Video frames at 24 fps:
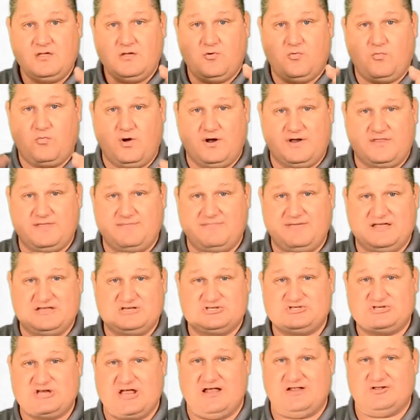One of the
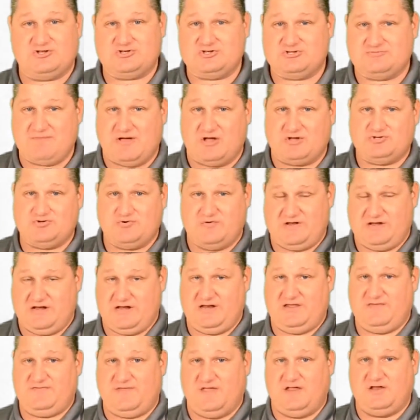biggest challenges about doing
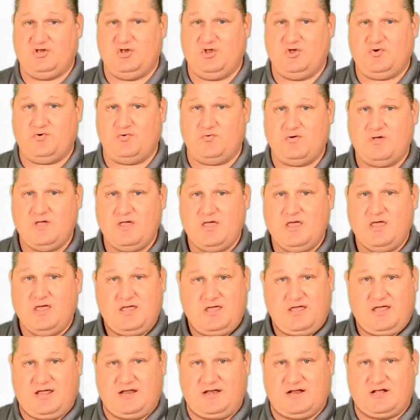anything new
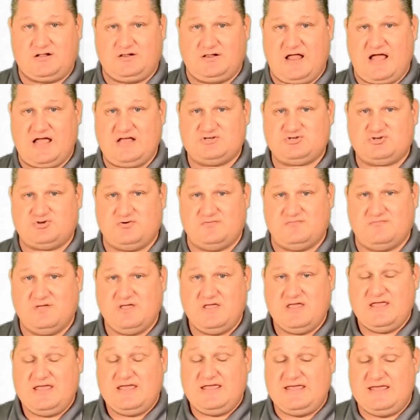in a classroom
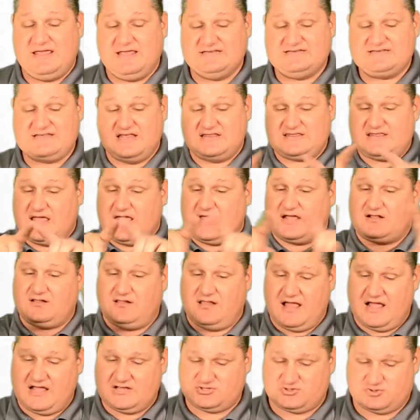is that that
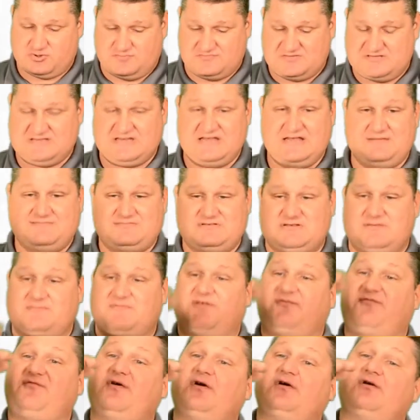classroom seems to
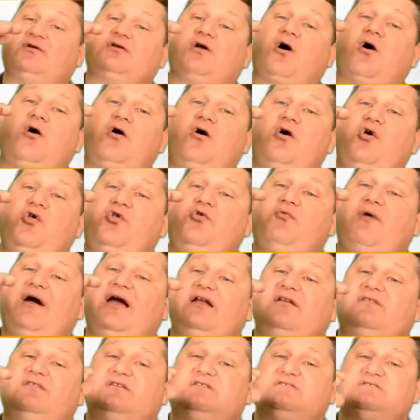be filled all the way
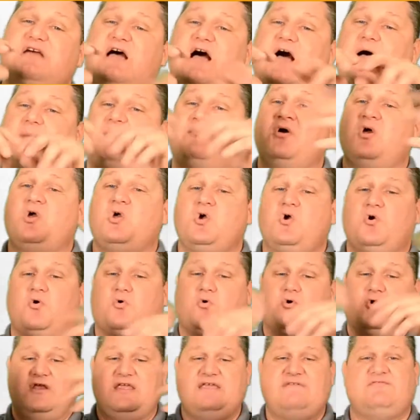to the top
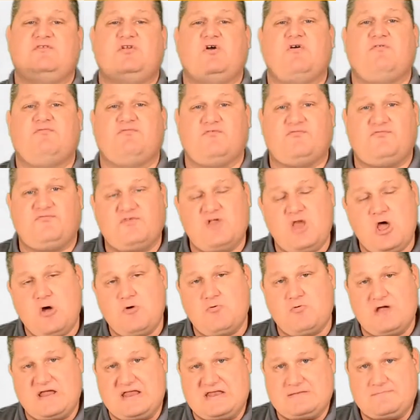or even
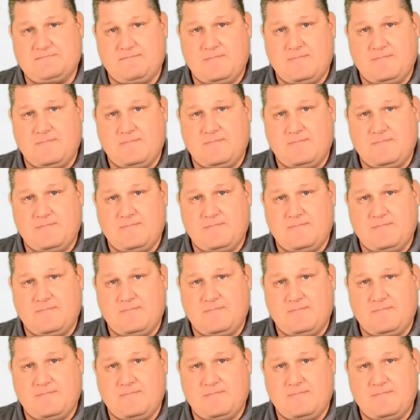overflowing